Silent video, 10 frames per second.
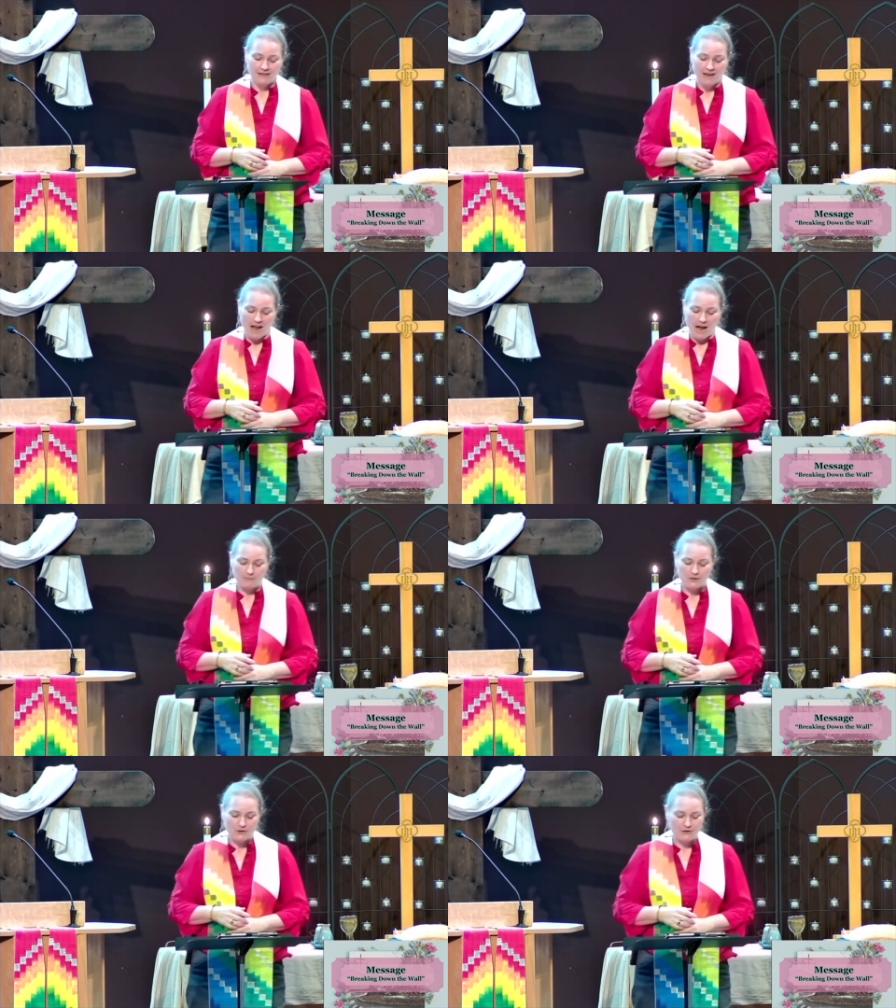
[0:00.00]
I'm
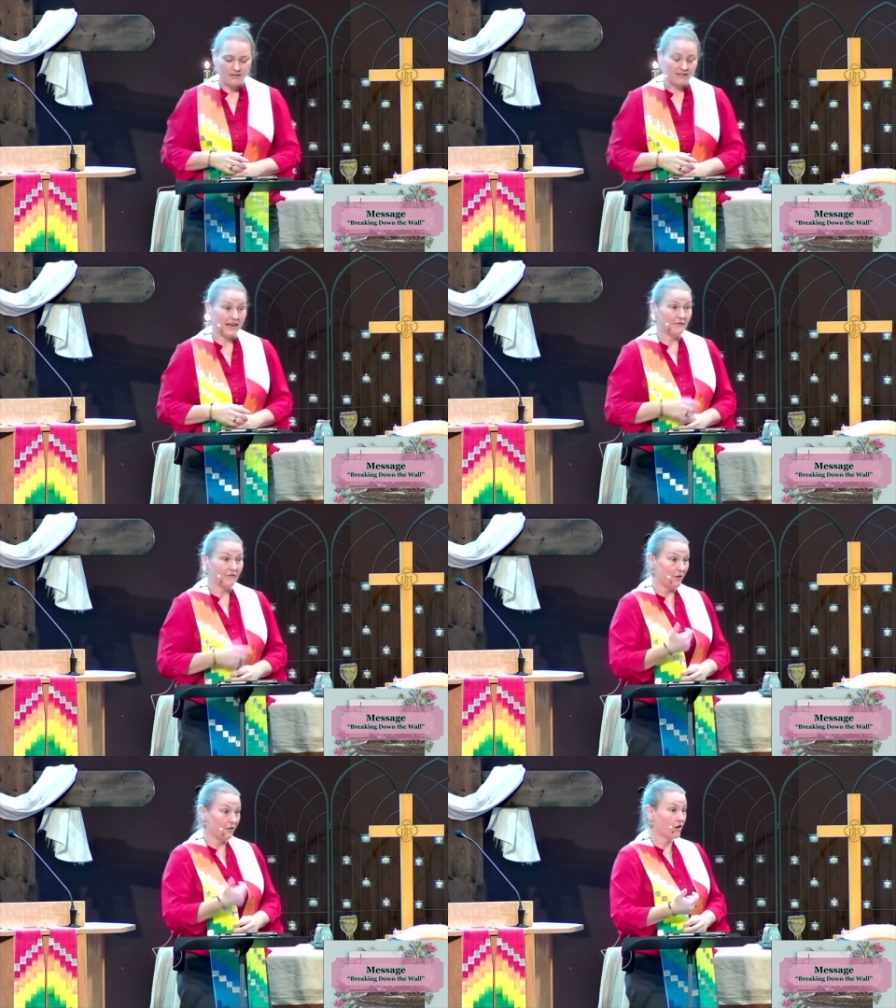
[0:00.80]
sure that they
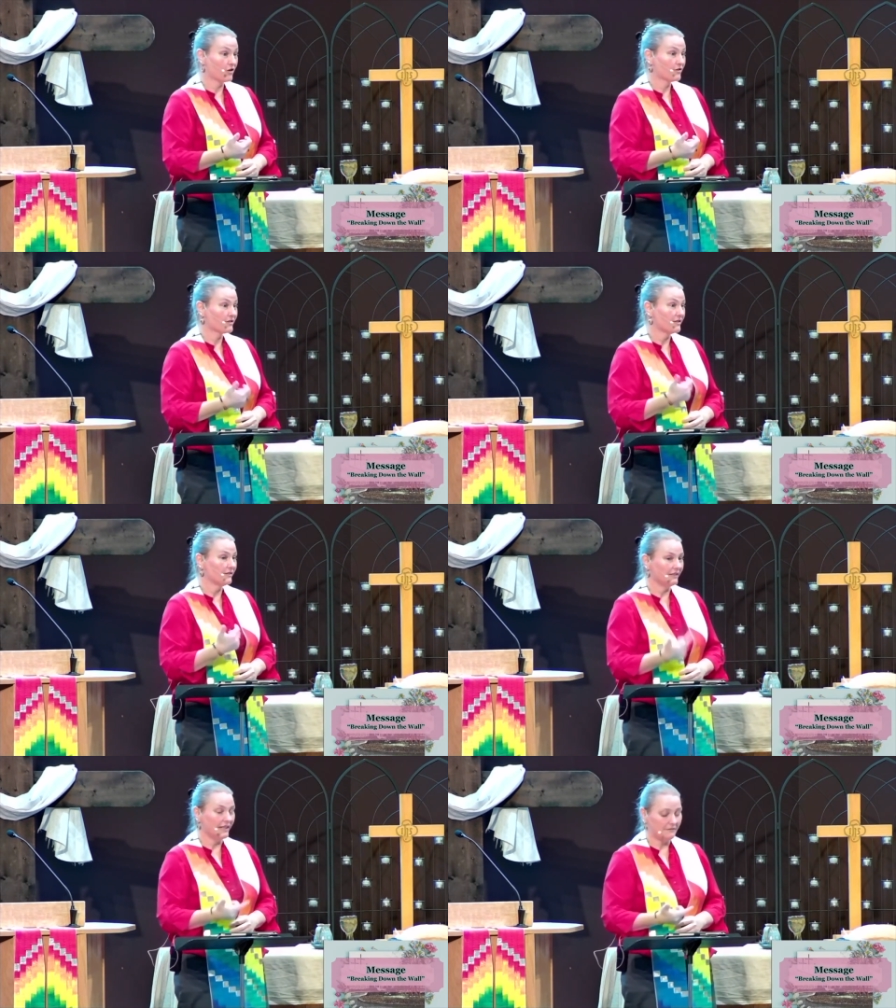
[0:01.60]
felt hurt,
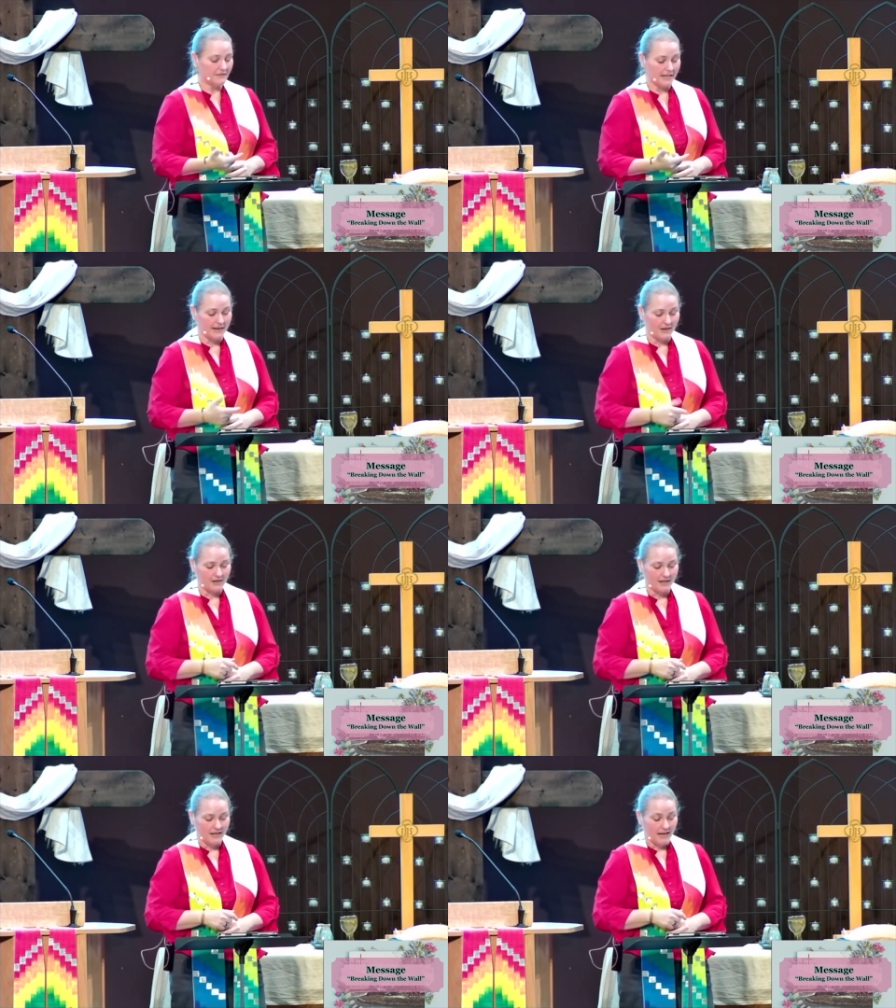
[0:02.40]
left out,
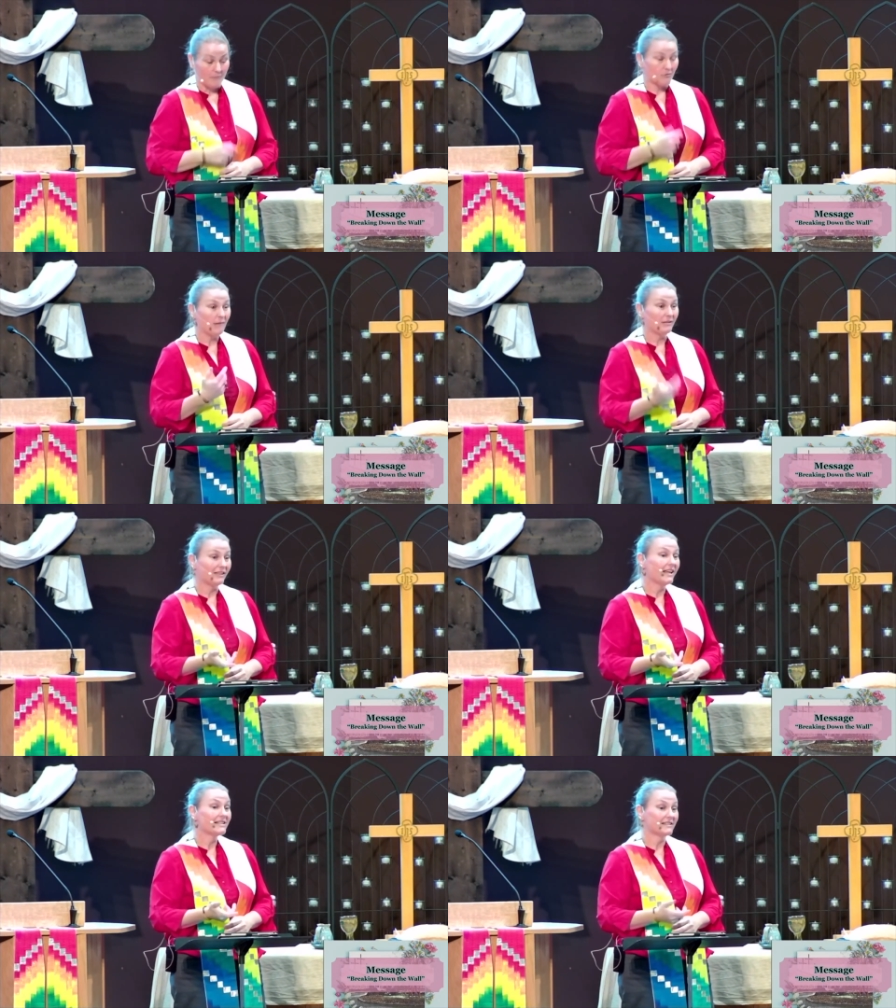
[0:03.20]
and probably
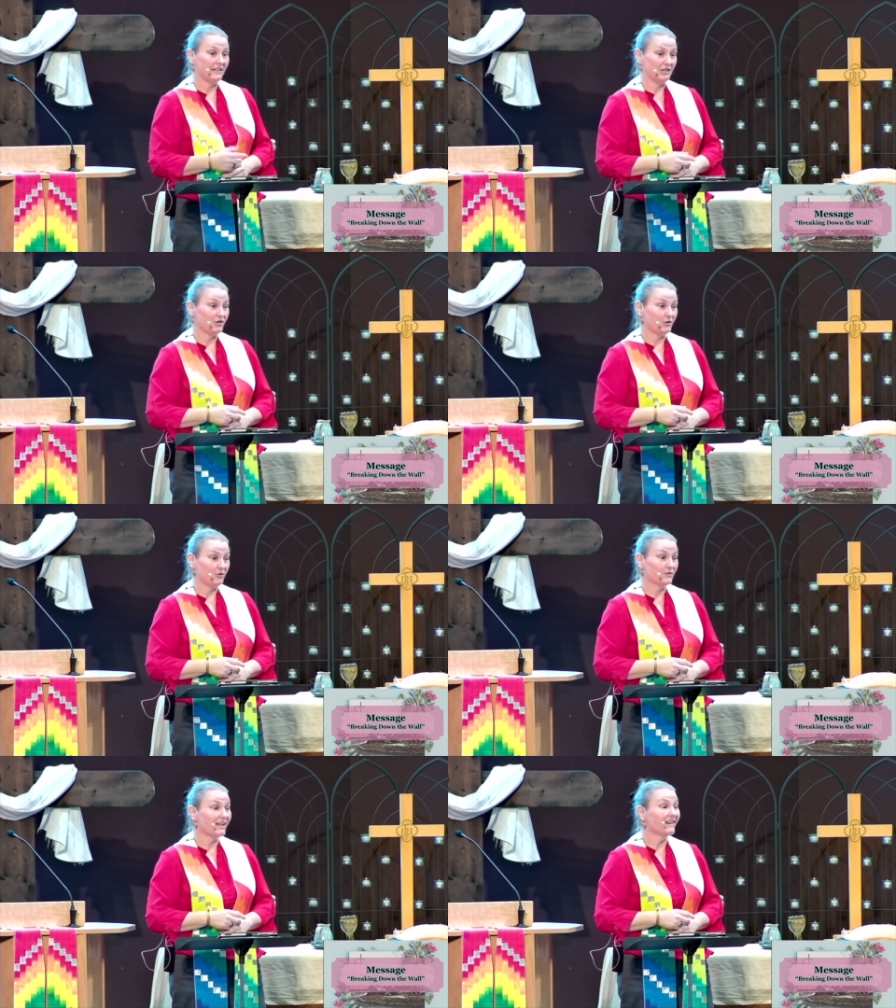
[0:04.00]
less than the
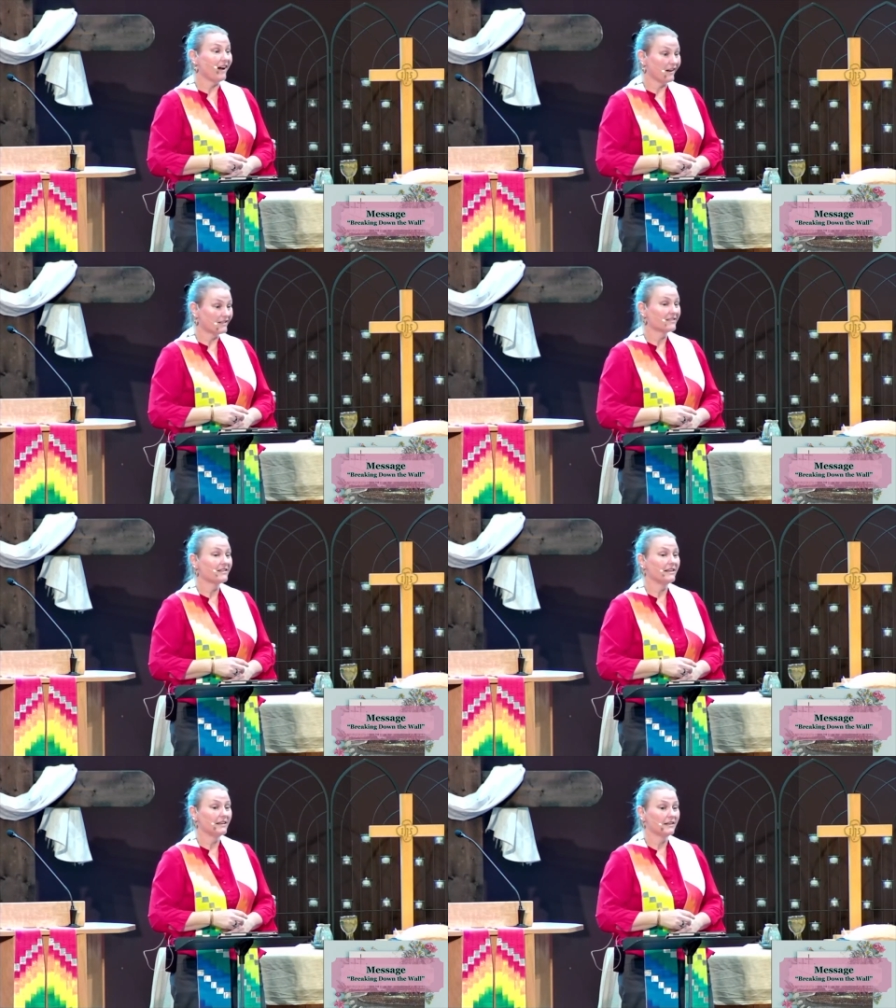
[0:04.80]
Jews, and
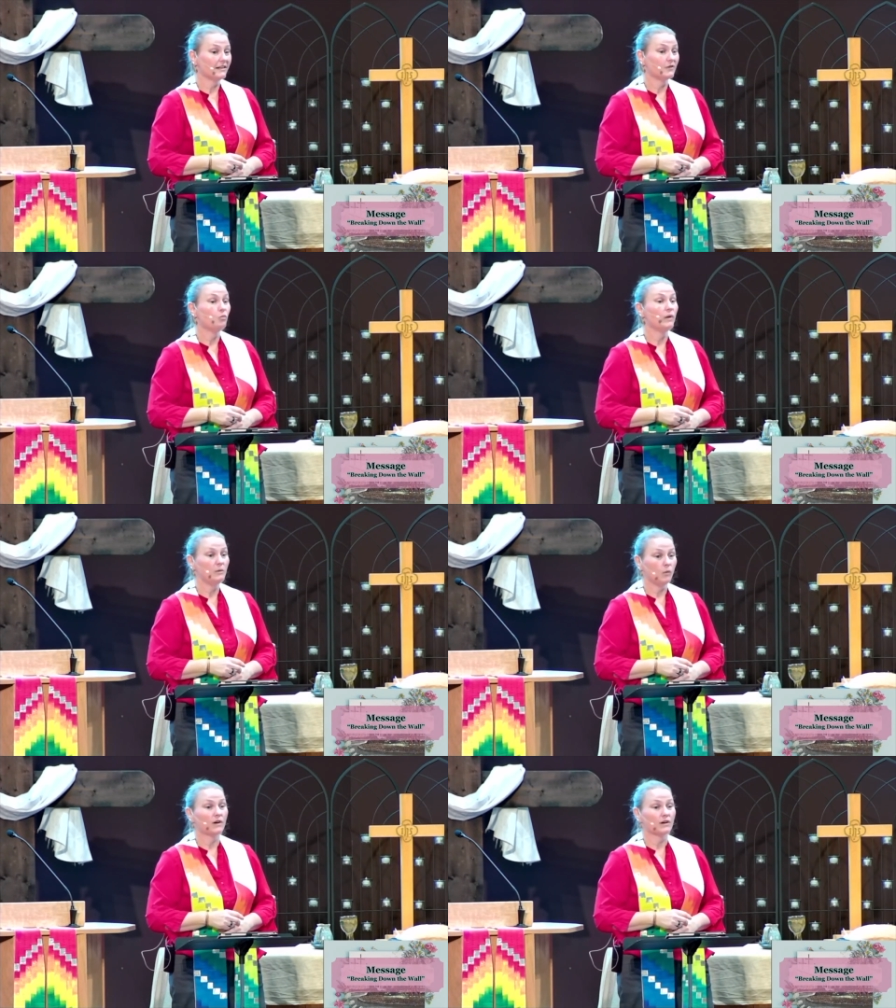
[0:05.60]
honestly, we
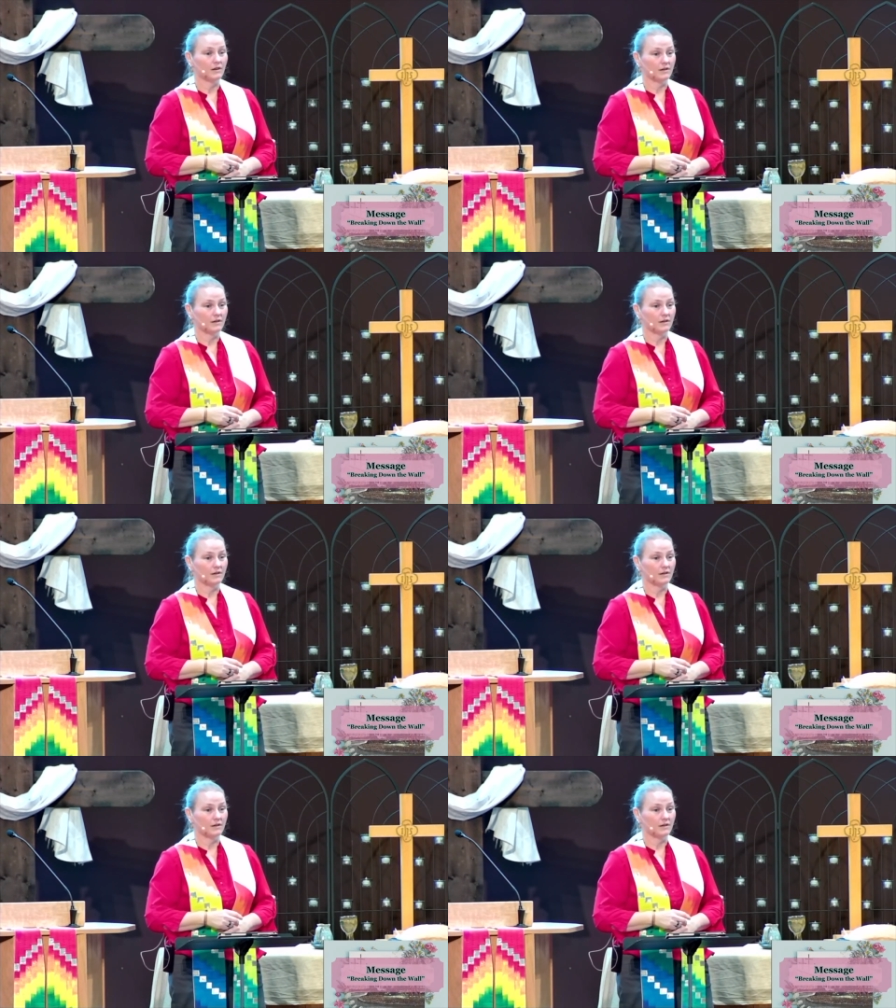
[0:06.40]
were.